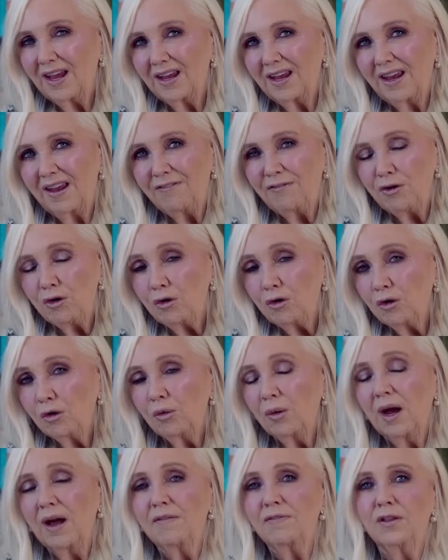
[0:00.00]
if you
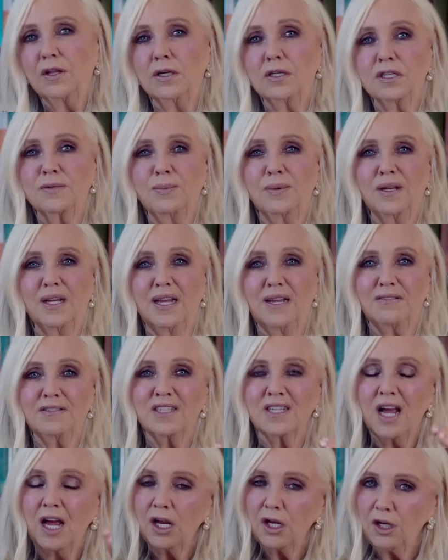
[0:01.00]
do have those beliefs,
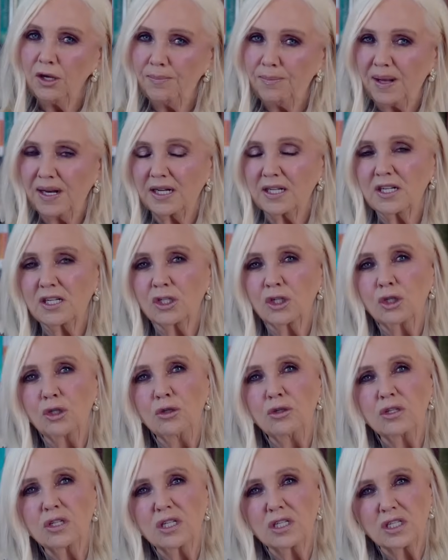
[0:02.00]
you're better to
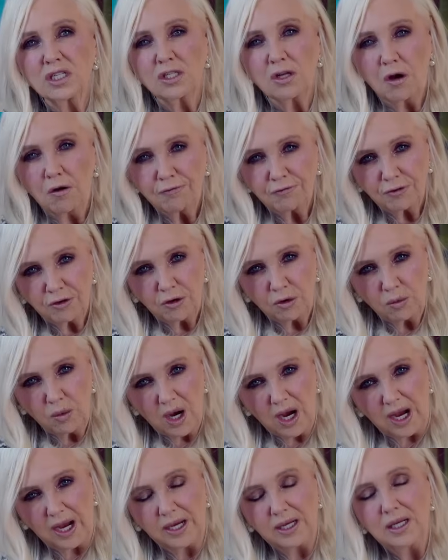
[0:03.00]
choose the softer
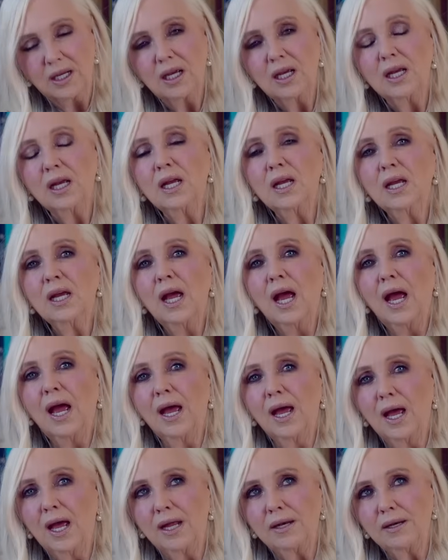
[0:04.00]
way
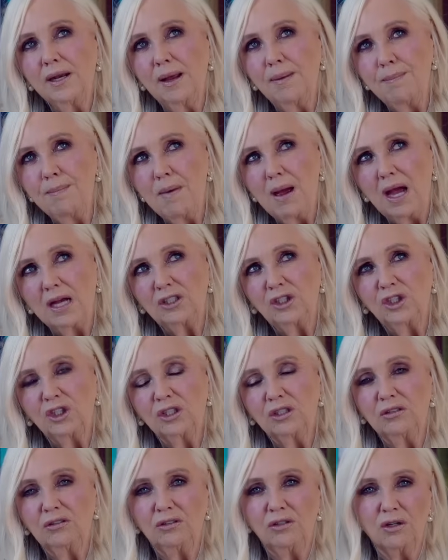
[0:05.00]
and
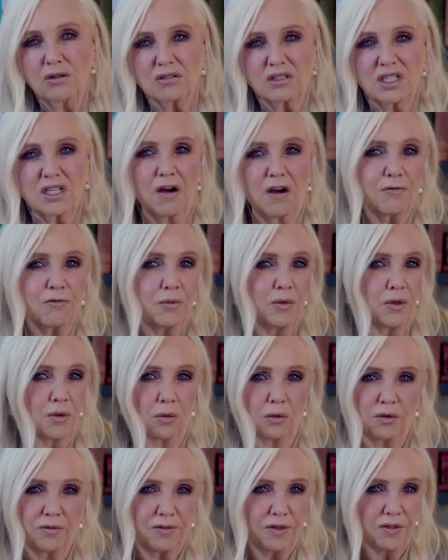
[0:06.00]
imagine yourself with
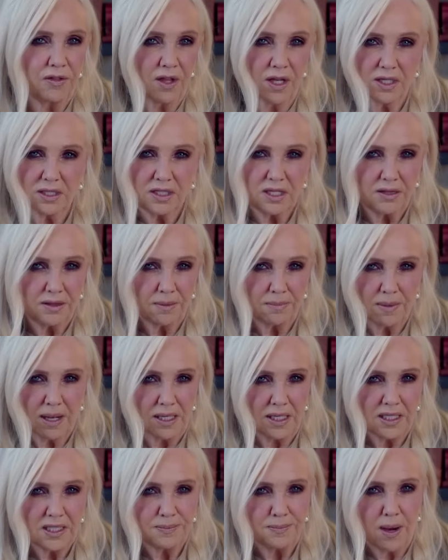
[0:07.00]
all of the things that the
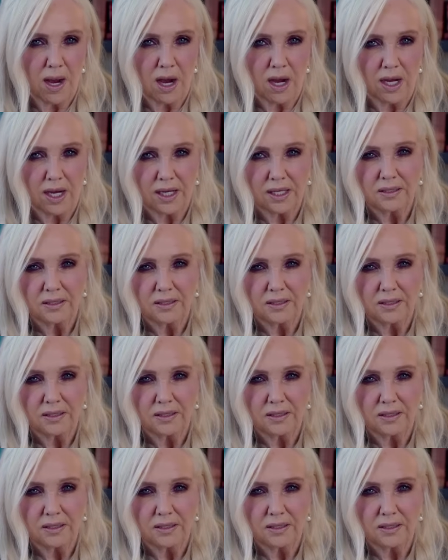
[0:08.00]
money's buying.